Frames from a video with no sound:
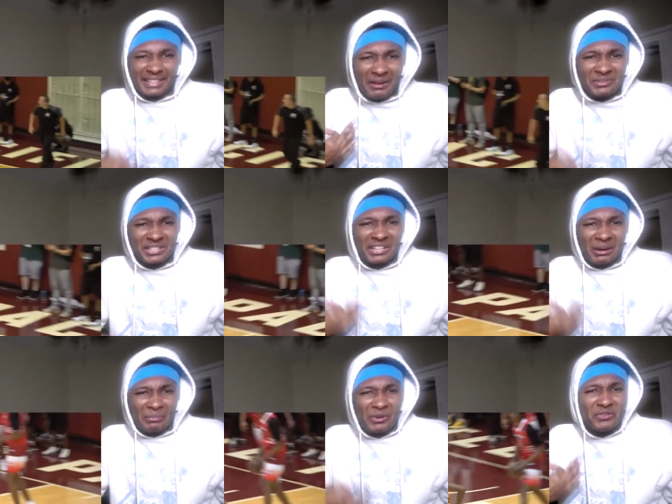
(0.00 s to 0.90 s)
That was a
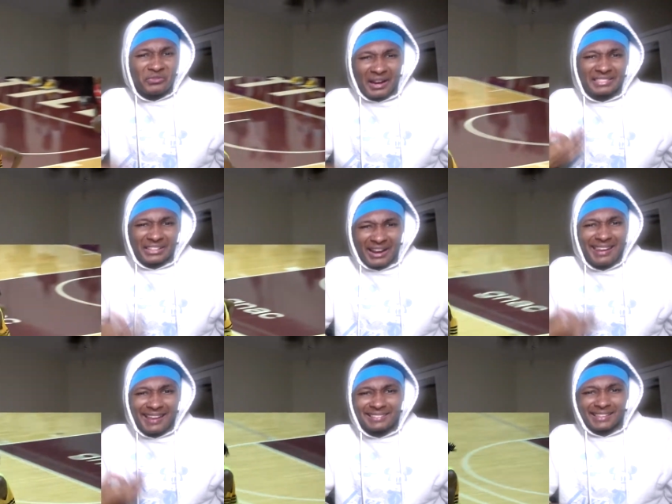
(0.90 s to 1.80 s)
good move right there. I
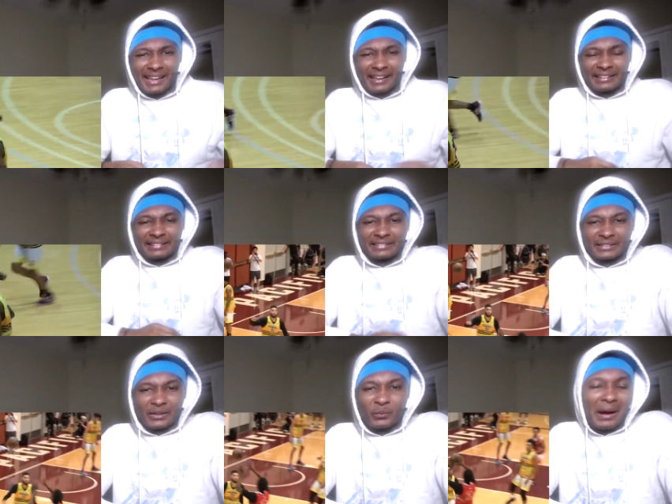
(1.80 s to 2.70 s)
like that.
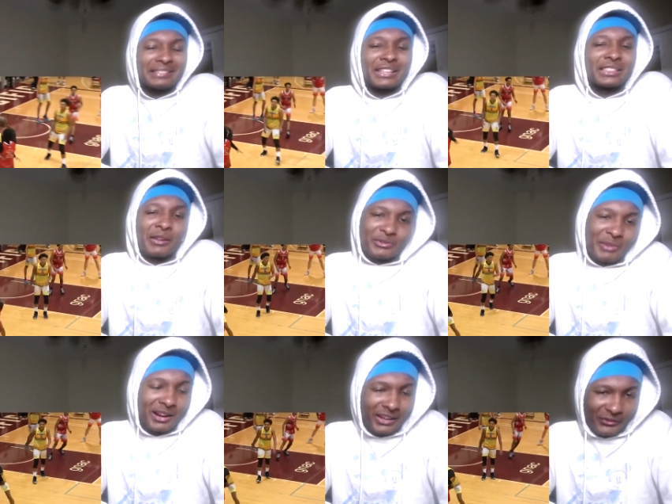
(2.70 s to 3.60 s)
Well, I thought that was
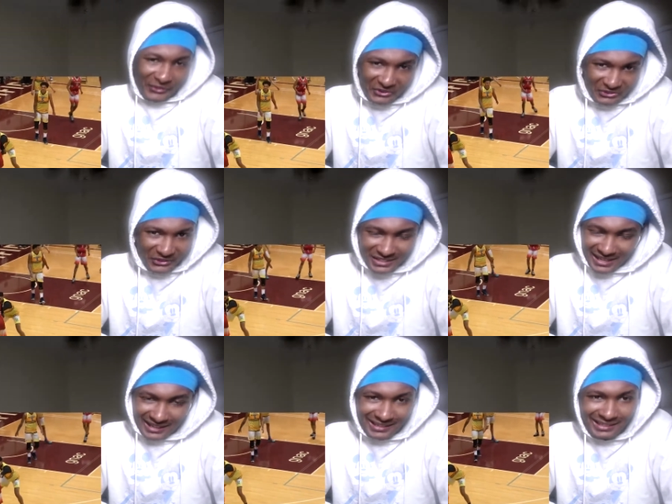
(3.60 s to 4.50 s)
Markelle Fultz for a
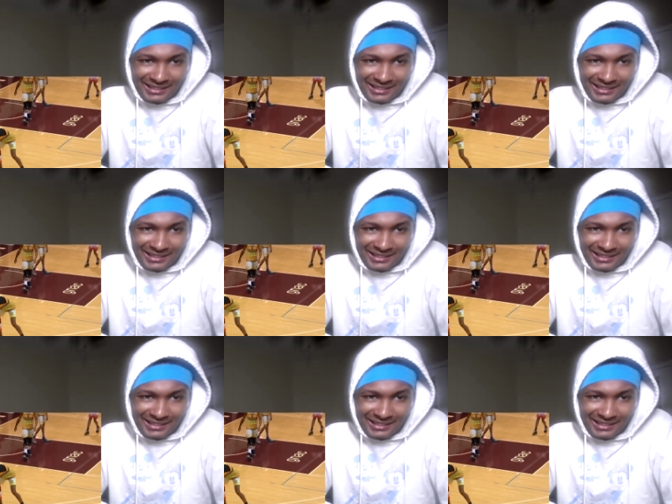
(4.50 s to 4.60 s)
second.